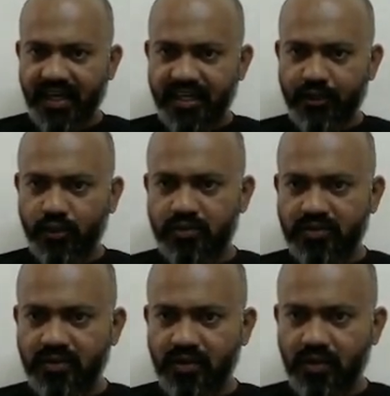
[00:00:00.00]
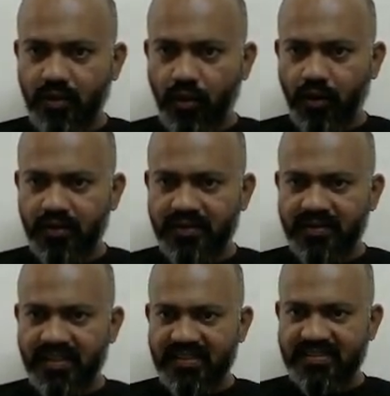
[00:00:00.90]
He took all
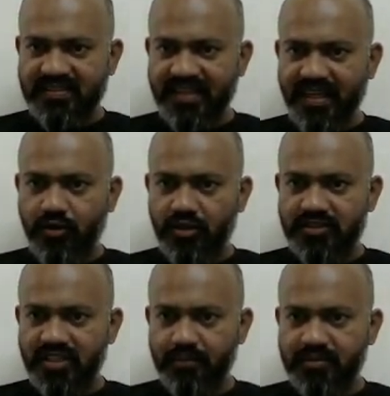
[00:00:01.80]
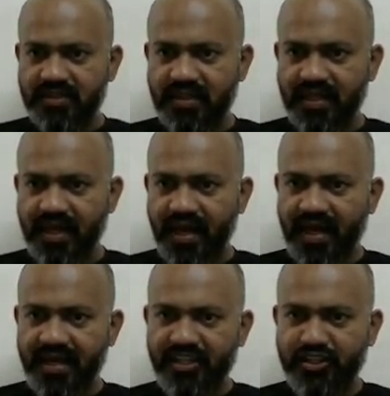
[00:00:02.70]
these three concepts
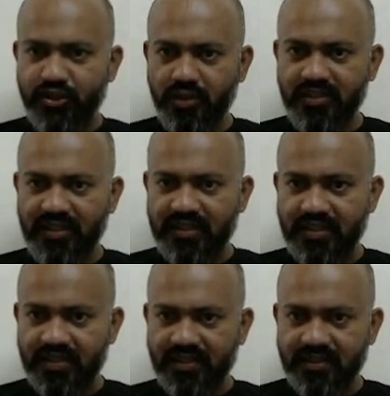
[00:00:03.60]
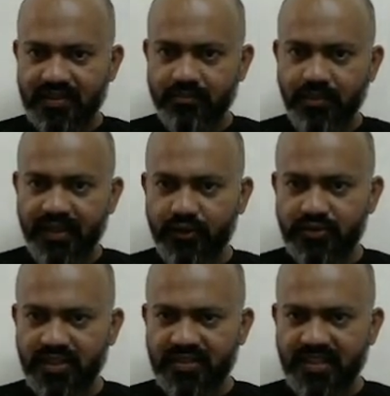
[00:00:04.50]
and he showed that by
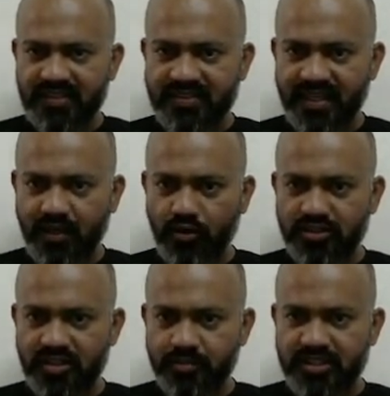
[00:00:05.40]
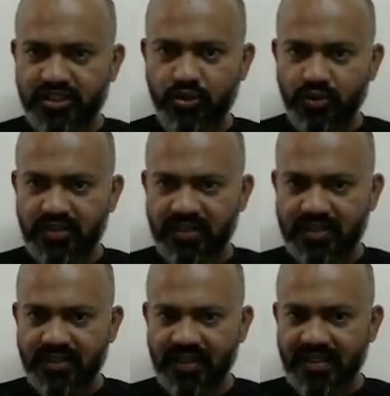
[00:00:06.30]
using these three concepts, he showed
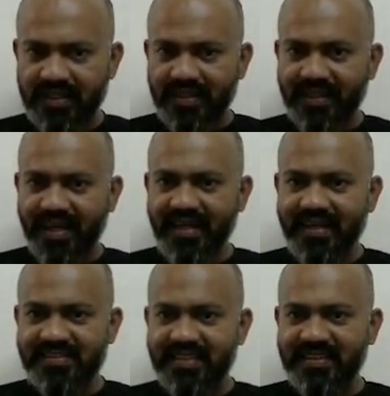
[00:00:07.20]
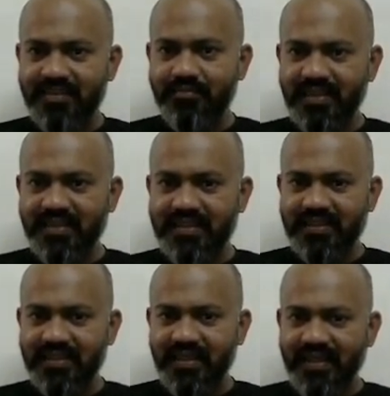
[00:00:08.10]
that light is nothing but
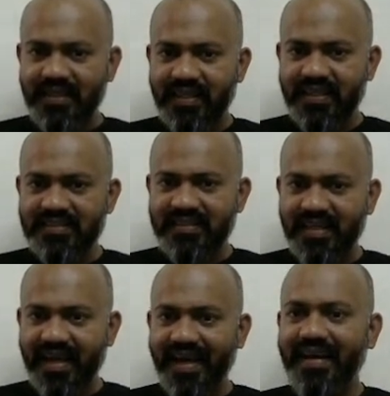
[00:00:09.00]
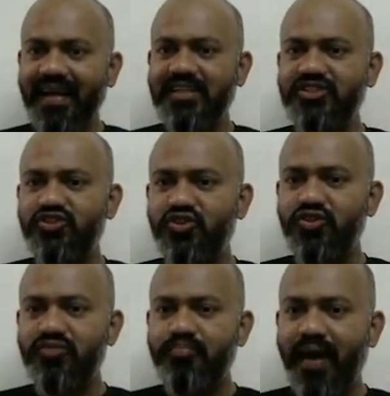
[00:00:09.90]
it is an
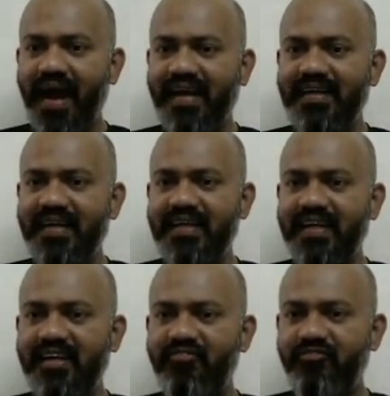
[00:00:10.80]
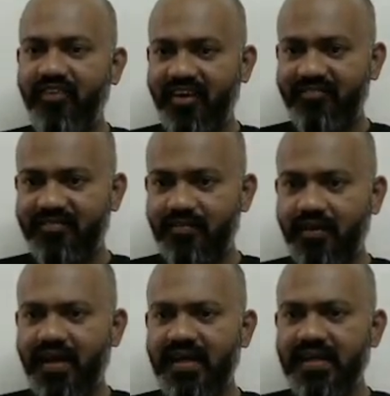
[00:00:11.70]
electromagnetic wave.
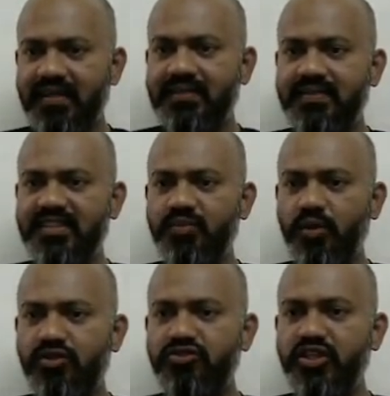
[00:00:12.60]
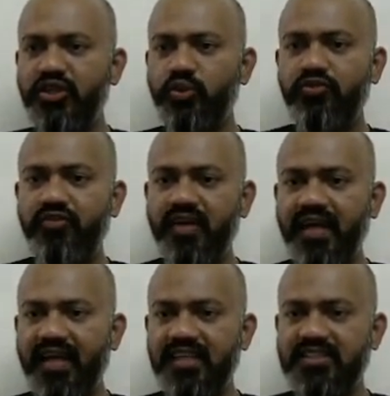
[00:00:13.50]
Okay, this was the
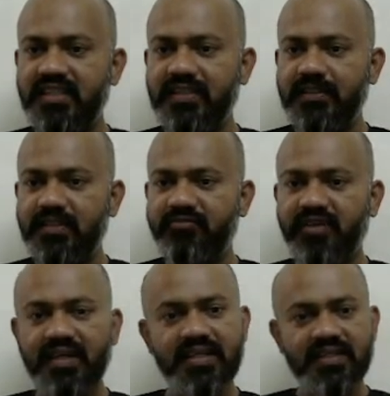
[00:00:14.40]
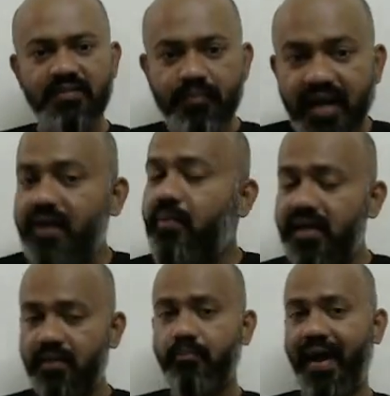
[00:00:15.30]
unification work made
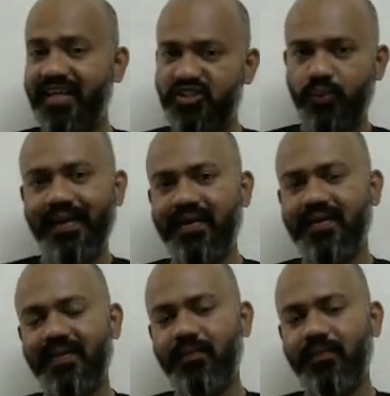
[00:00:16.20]
by Maxwell.